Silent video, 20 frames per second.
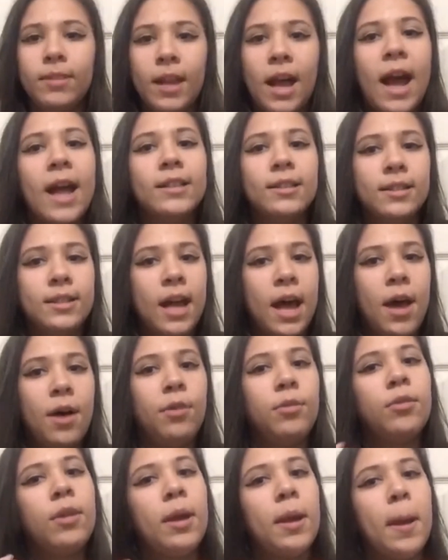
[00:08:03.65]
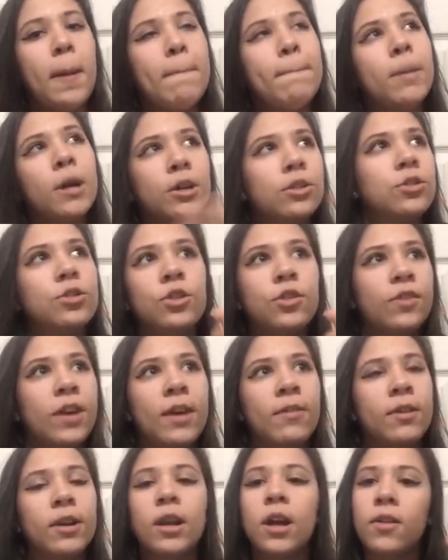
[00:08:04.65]
hands down personal
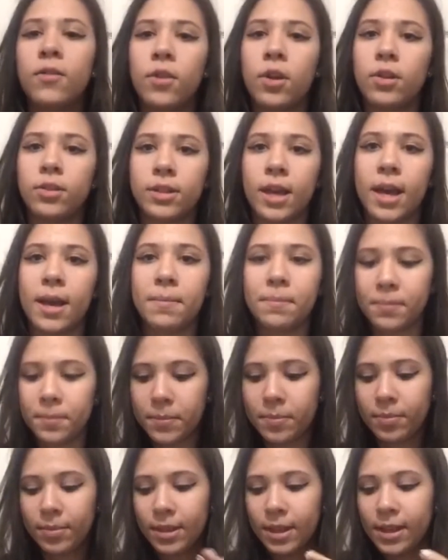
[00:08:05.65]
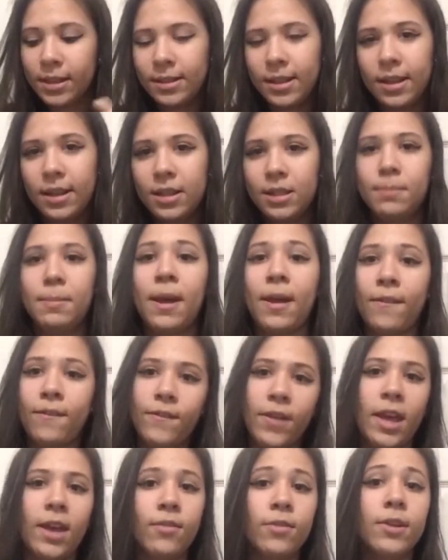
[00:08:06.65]
favorite of all time because it is my
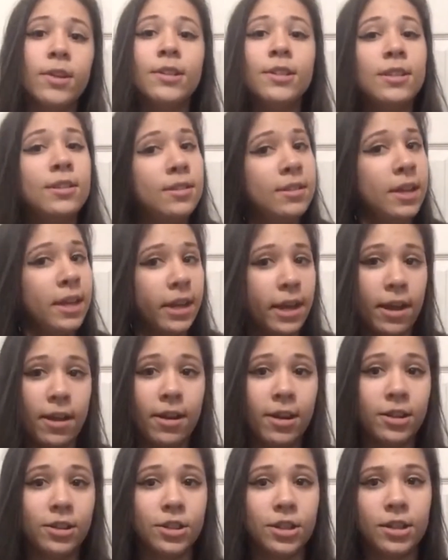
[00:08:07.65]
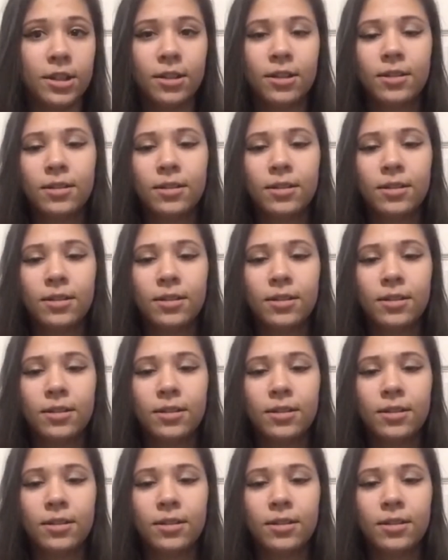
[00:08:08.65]
favorite Disney character.